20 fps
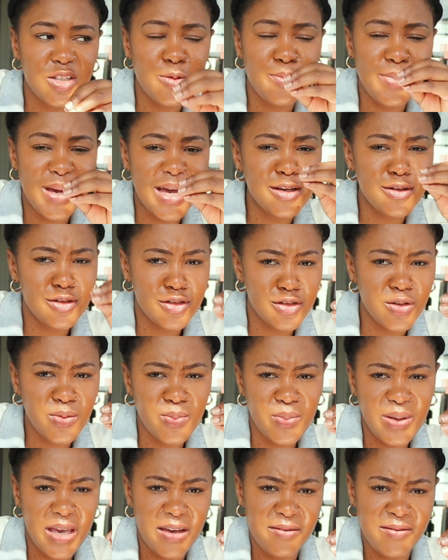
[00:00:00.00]
your bank
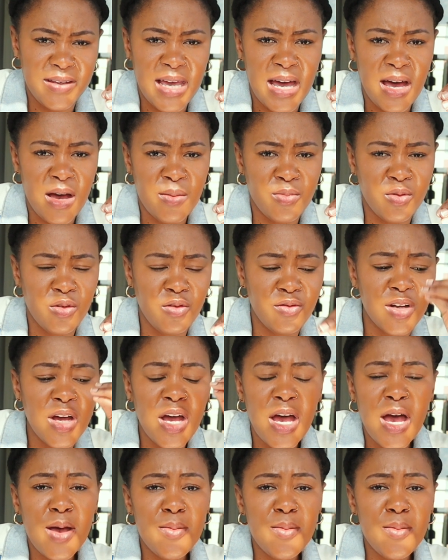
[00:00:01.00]
should be FDI approved,